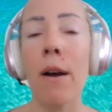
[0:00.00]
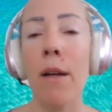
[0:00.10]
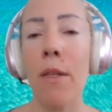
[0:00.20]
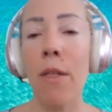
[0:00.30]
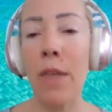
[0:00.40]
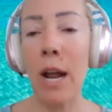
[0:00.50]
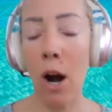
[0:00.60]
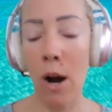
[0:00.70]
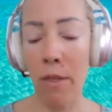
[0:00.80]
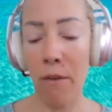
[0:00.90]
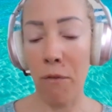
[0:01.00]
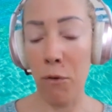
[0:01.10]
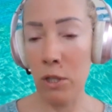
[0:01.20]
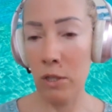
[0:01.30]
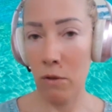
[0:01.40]
There are the
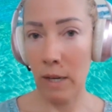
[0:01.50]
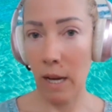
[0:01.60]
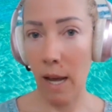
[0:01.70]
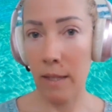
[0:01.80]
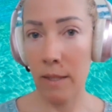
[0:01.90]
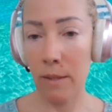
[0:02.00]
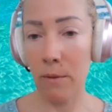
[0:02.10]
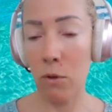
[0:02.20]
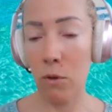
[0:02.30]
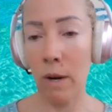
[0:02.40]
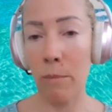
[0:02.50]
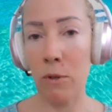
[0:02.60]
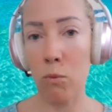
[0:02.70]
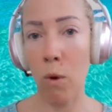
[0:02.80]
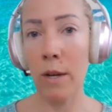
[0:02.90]
first 3 lines, so numbers
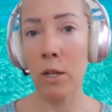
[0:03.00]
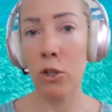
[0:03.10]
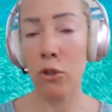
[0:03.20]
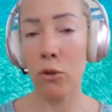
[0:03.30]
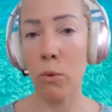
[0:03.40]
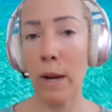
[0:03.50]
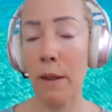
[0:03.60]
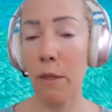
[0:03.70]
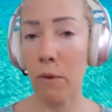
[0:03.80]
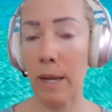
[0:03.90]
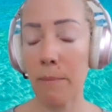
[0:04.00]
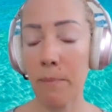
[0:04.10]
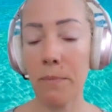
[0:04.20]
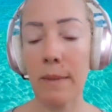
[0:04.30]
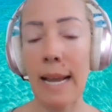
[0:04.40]
1, 2, and 3.
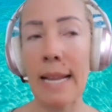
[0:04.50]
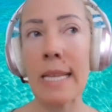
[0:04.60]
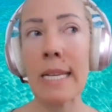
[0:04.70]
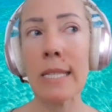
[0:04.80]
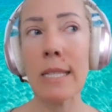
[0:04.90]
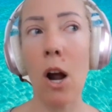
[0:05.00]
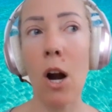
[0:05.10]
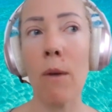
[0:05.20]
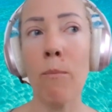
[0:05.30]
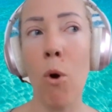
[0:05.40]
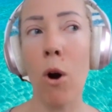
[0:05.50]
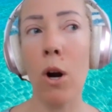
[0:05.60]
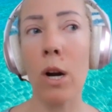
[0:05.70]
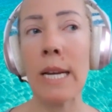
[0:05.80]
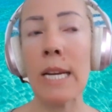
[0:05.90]
And these are
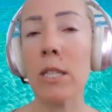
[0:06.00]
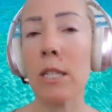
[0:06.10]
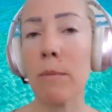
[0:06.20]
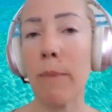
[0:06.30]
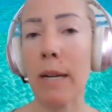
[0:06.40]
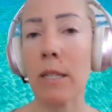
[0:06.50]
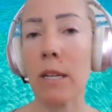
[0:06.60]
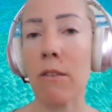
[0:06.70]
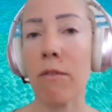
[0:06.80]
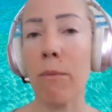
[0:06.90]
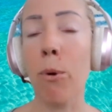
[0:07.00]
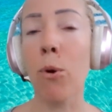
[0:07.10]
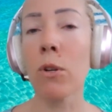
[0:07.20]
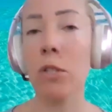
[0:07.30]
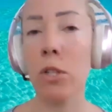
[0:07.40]
more introspective,
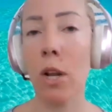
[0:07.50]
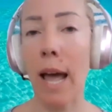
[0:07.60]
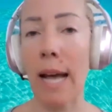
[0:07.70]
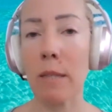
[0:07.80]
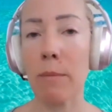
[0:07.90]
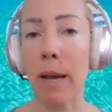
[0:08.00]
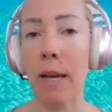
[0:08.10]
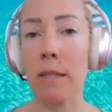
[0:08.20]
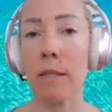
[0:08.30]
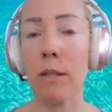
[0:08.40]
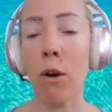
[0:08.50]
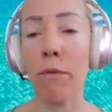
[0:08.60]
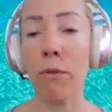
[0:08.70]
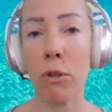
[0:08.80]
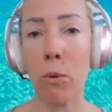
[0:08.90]
personal aspects of
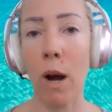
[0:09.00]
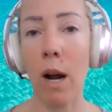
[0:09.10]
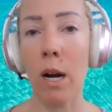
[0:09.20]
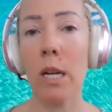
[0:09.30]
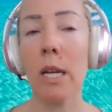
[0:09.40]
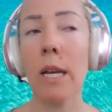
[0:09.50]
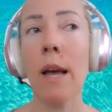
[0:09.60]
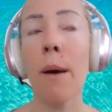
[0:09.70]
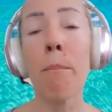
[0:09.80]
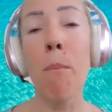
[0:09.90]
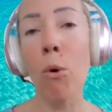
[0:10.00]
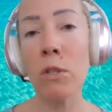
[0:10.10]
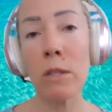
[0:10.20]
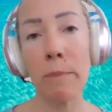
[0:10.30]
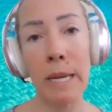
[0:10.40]
who you are.
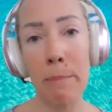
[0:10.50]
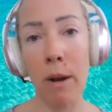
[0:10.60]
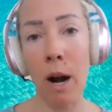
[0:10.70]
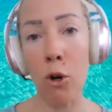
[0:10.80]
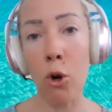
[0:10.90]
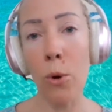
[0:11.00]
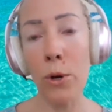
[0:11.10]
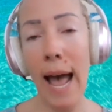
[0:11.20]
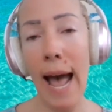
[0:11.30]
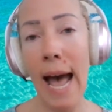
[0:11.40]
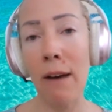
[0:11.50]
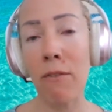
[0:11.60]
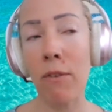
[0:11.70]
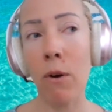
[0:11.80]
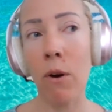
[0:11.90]
Most people are going to have
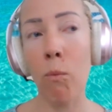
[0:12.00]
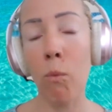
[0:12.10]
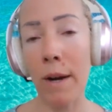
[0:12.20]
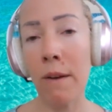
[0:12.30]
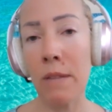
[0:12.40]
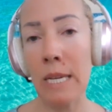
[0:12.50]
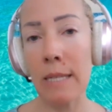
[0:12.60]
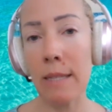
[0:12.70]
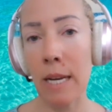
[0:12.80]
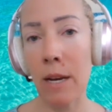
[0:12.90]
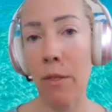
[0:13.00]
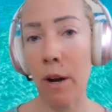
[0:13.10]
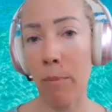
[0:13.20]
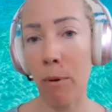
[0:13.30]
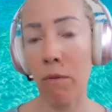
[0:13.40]
one of these in their
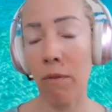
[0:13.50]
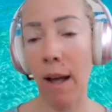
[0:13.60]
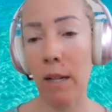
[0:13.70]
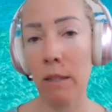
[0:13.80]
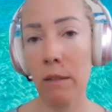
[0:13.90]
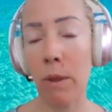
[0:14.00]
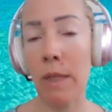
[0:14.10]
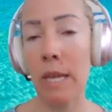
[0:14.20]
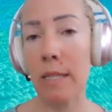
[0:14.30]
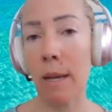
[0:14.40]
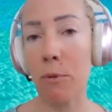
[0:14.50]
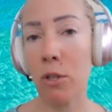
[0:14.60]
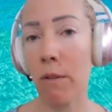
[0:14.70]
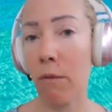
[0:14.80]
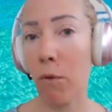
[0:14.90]
profile, with the exception
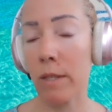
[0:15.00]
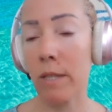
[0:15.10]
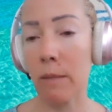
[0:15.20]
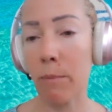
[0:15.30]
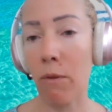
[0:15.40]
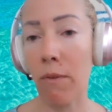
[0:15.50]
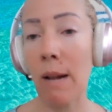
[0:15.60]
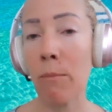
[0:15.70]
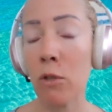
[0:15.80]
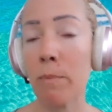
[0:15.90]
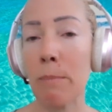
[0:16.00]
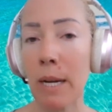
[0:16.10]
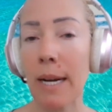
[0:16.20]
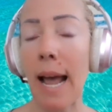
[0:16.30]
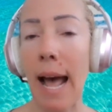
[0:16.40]
of the 4-6 profile. Most people are
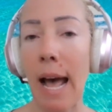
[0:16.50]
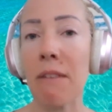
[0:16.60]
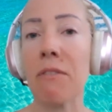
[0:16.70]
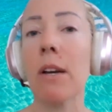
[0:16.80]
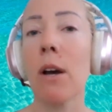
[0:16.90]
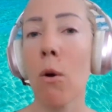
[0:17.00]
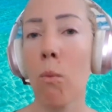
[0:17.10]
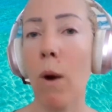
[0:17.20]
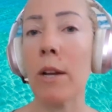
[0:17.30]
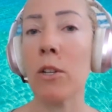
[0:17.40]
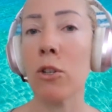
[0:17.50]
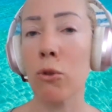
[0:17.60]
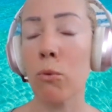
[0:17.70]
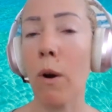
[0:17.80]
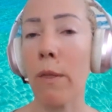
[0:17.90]
going to have 1,
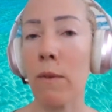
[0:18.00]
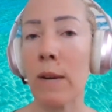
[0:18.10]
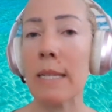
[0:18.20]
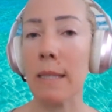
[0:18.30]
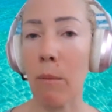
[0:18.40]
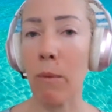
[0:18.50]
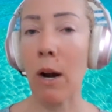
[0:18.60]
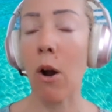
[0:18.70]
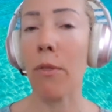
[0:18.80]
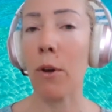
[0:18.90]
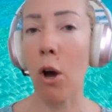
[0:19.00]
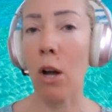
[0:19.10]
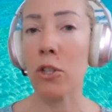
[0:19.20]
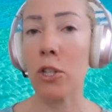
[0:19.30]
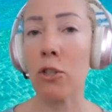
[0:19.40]
2, or 3 somewhere on the
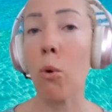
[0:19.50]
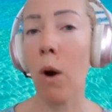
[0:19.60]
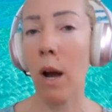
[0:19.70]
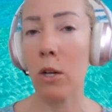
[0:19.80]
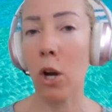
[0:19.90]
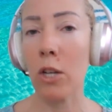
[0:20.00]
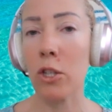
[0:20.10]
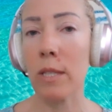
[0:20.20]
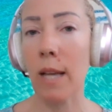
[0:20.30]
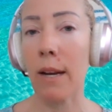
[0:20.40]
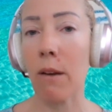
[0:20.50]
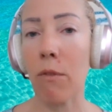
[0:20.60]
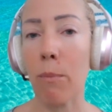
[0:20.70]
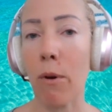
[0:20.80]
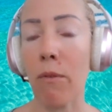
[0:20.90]
conscious or unconscious side of the
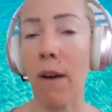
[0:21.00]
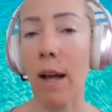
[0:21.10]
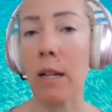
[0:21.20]
profile.